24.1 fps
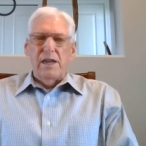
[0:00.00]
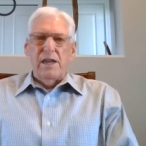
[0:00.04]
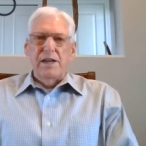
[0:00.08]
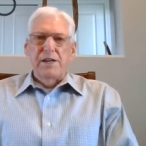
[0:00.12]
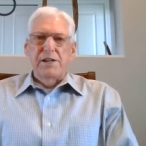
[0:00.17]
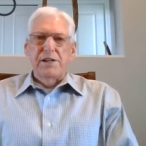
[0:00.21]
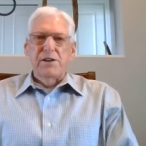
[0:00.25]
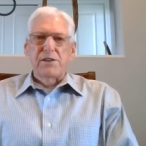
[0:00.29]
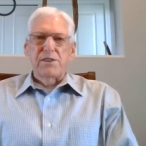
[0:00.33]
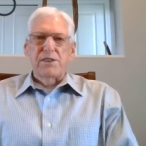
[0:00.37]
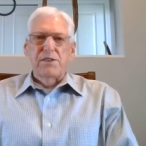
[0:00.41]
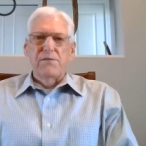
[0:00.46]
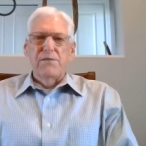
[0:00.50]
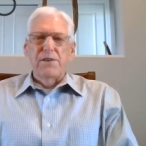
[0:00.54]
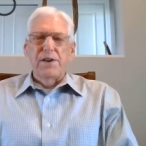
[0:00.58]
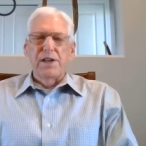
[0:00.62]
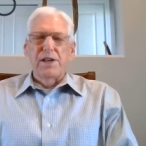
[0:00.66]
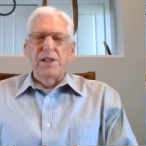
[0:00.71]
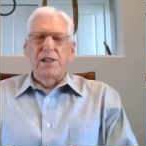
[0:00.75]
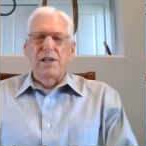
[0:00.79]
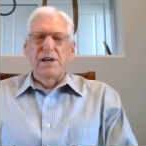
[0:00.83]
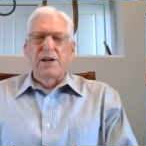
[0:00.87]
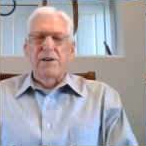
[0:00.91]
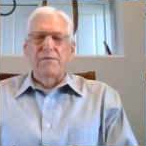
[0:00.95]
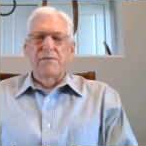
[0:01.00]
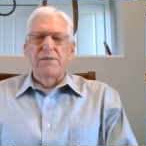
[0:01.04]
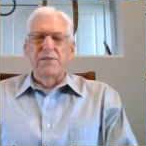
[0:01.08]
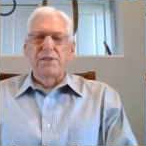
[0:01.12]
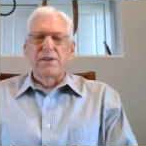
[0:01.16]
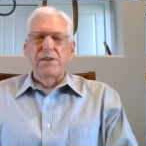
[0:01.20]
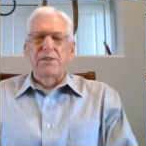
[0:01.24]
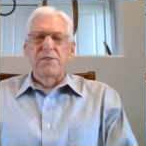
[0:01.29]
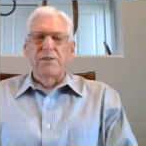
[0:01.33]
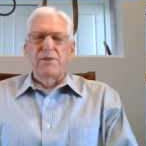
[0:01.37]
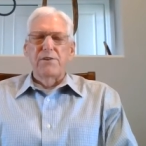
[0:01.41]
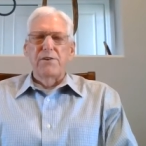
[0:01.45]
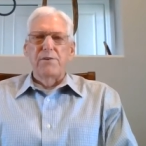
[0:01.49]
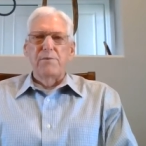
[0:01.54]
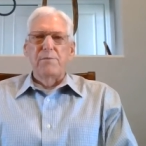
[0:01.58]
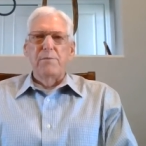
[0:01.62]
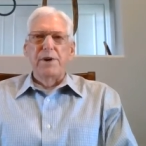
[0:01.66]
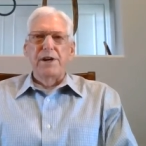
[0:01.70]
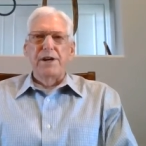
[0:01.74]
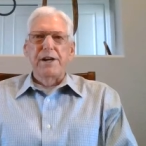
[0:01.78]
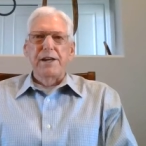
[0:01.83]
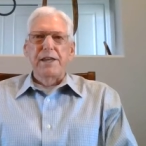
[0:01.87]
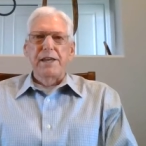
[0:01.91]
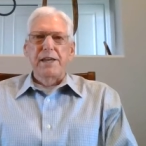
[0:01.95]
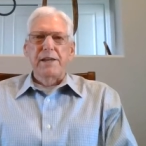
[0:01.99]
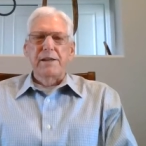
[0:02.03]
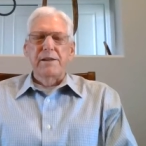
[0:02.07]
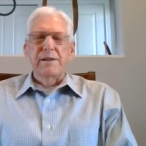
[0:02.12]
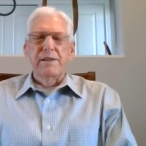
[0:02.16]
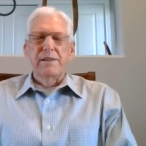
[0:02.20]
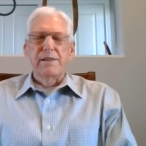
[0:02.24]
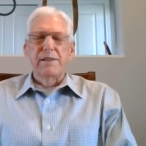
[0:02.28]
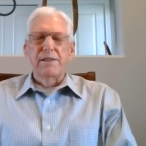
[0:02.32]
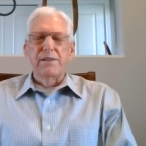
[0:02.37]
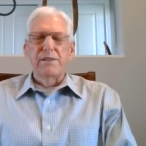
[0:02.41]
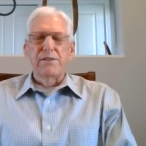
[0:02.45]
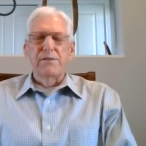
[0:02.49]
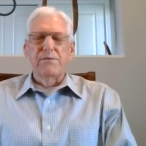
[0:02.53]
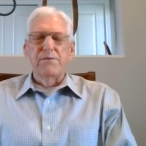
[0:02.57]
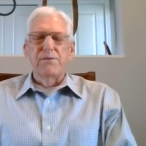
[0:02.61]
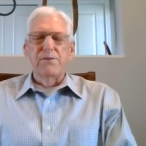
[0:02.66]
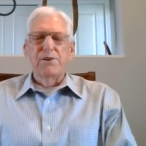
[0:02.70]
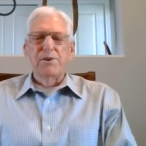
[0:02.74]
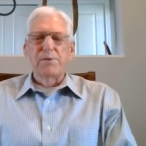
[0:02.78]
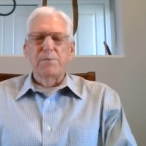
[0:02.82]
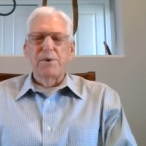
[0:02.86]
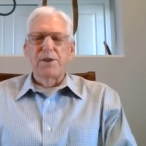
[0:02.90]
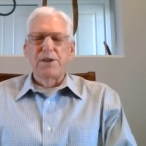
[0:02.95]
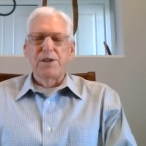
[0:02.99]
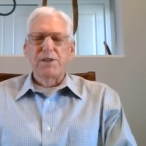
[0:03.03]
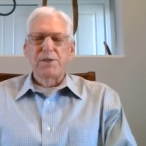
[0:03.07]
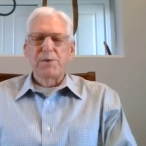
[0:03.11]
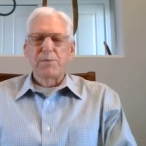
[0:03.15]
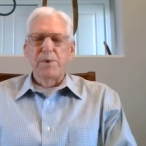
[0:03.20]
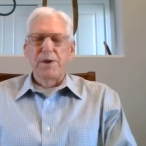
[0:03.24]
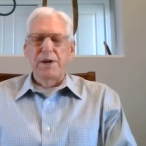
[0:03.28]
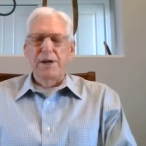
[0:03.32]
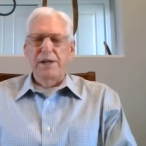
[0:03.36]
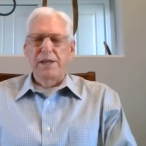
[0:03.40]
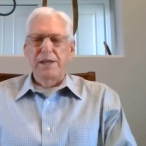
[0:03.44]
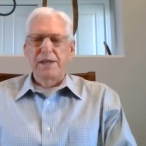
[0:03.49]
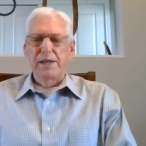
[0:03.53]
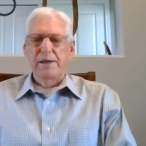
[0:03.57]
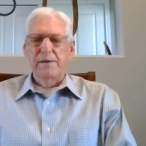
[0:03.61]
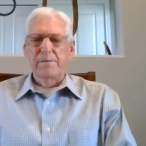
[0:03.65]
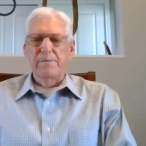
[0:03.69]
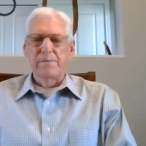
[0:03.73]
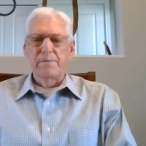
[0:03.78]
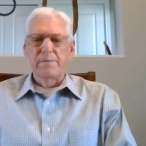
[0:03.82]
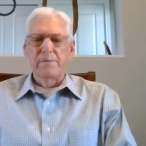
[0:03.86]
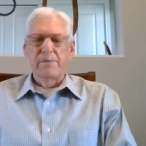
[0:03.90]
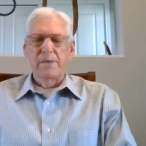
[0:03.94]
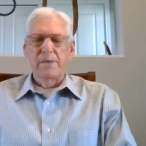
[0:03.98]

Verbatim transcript: he took the veil off of the third painting, the first place painting.